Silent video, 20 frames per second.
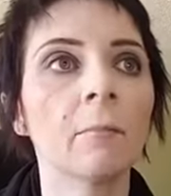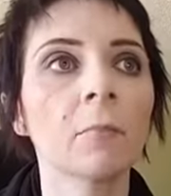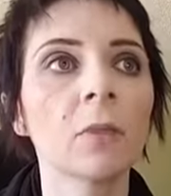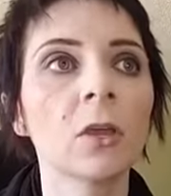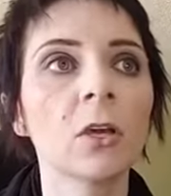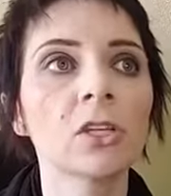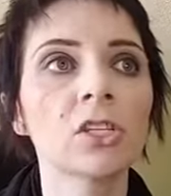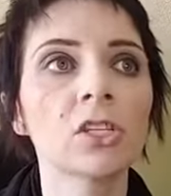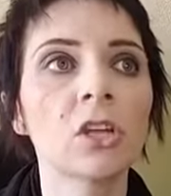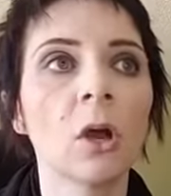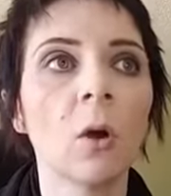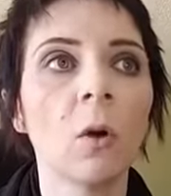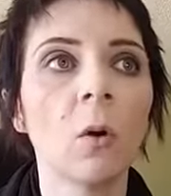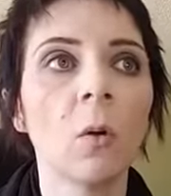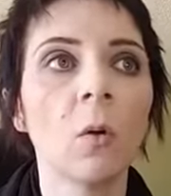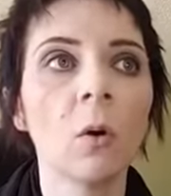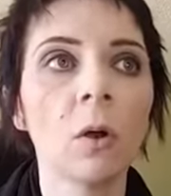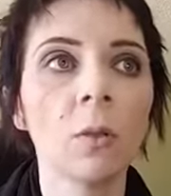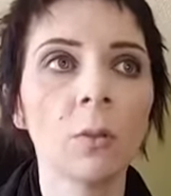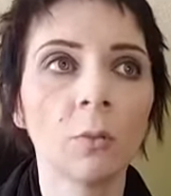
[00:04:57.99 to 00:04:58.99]

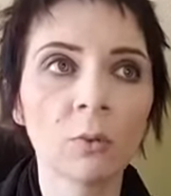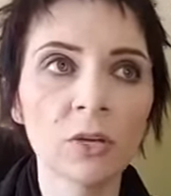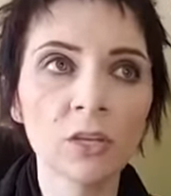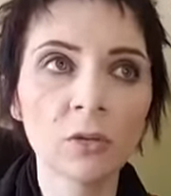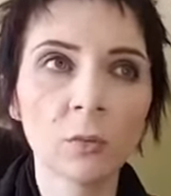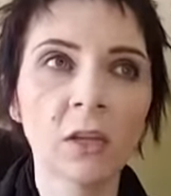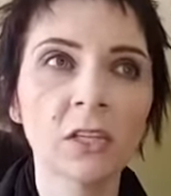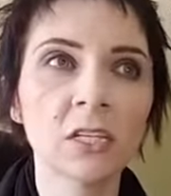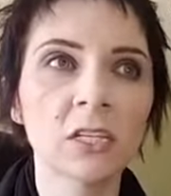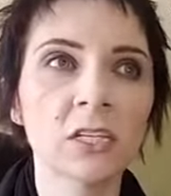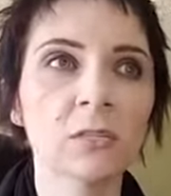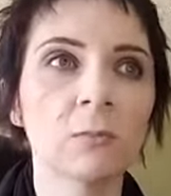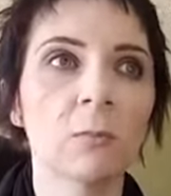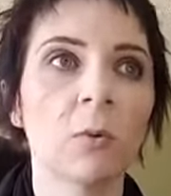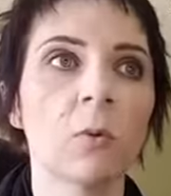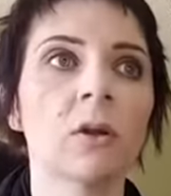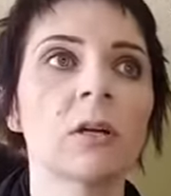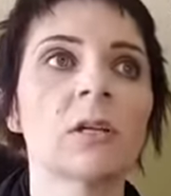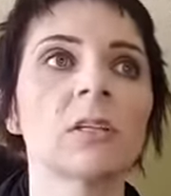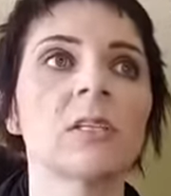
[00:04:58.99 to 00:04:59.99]
So the reason why this is
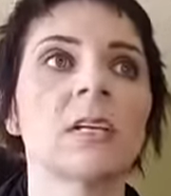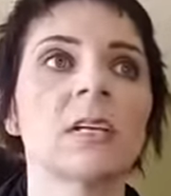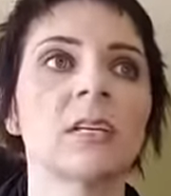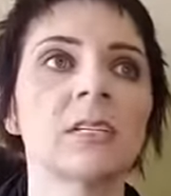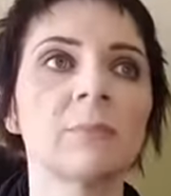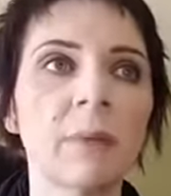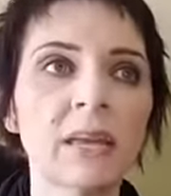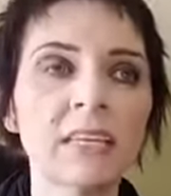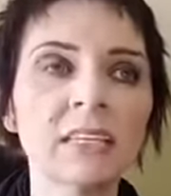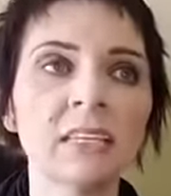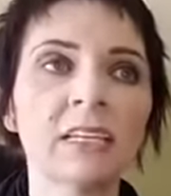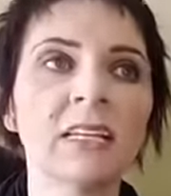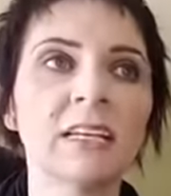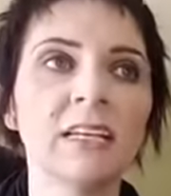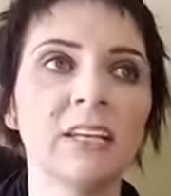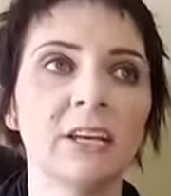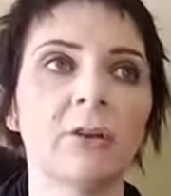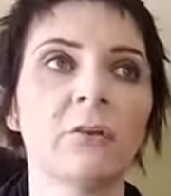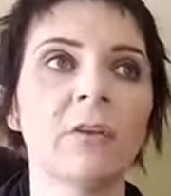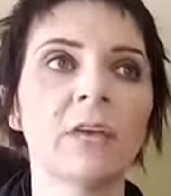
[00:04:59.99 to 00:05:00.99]
important is that it's basically
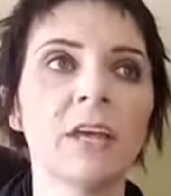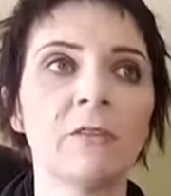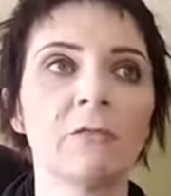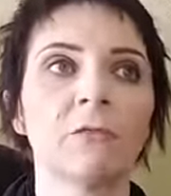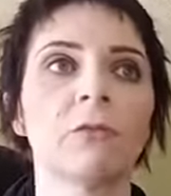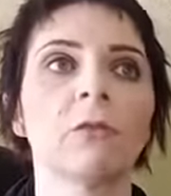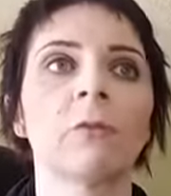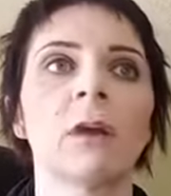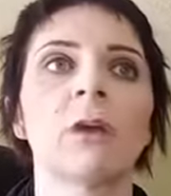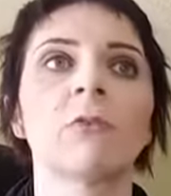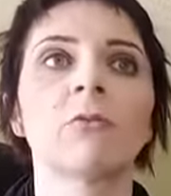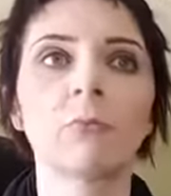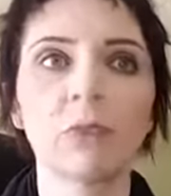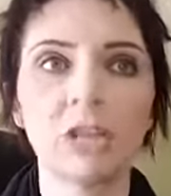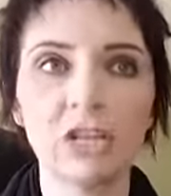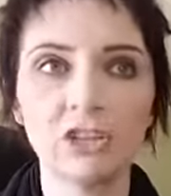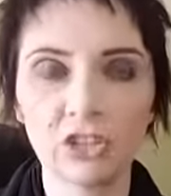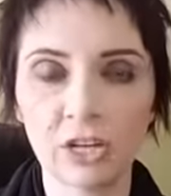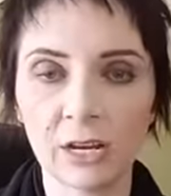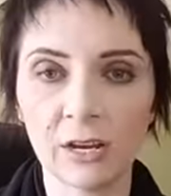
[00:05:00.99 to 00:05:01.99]
near the infrared
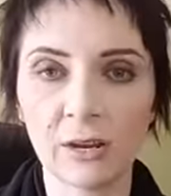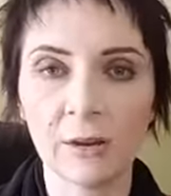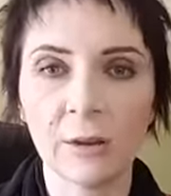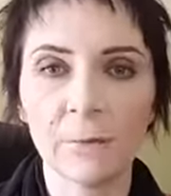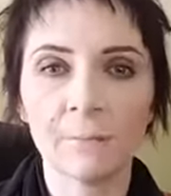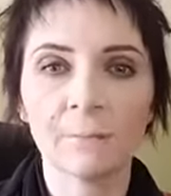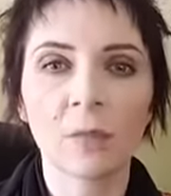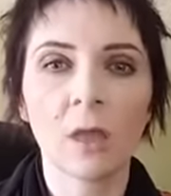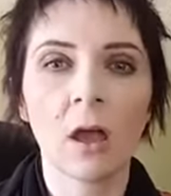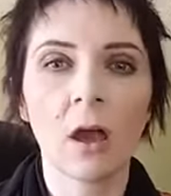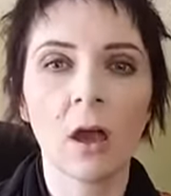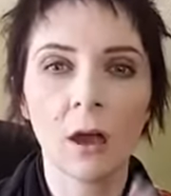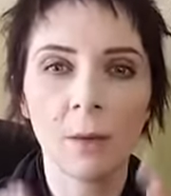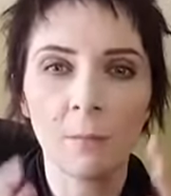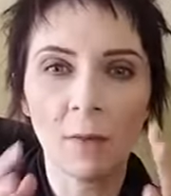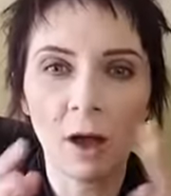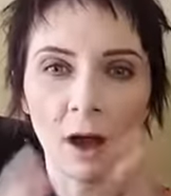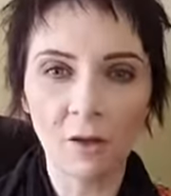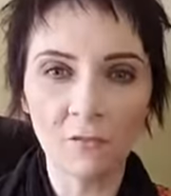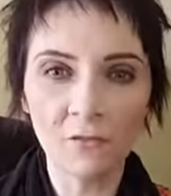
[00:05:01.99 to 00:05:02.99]
region
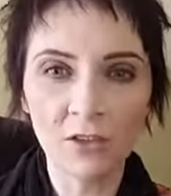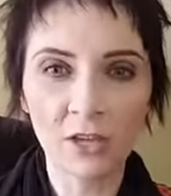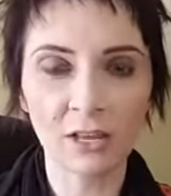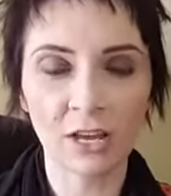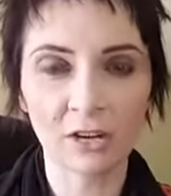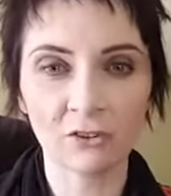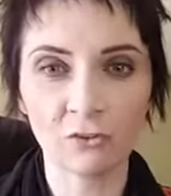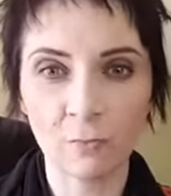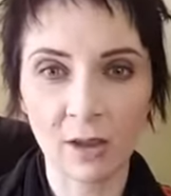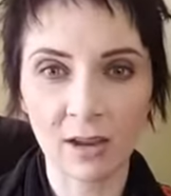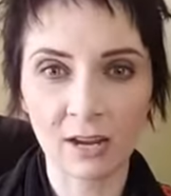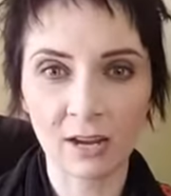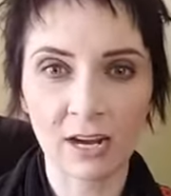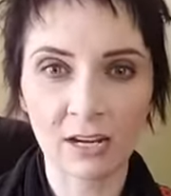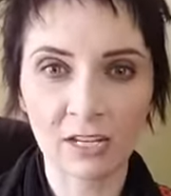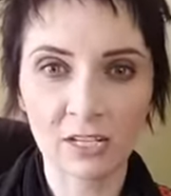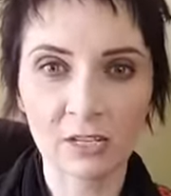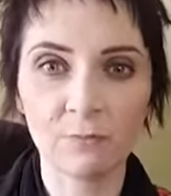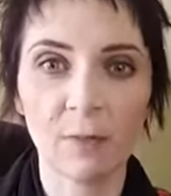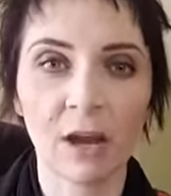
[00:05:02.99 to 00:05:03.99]
of the
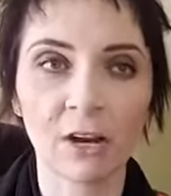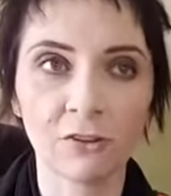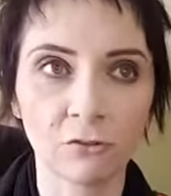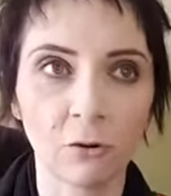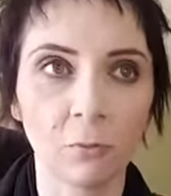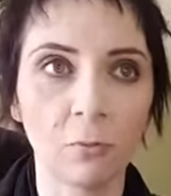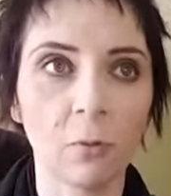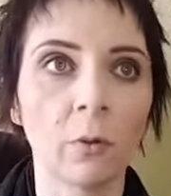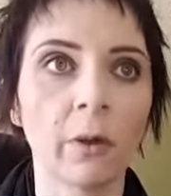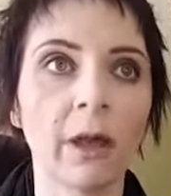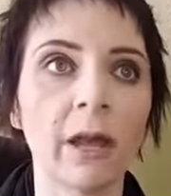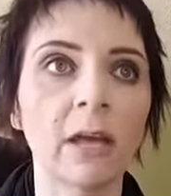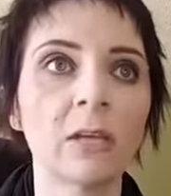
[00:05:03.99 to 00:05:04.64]
electromagnetic spectrum. Okay,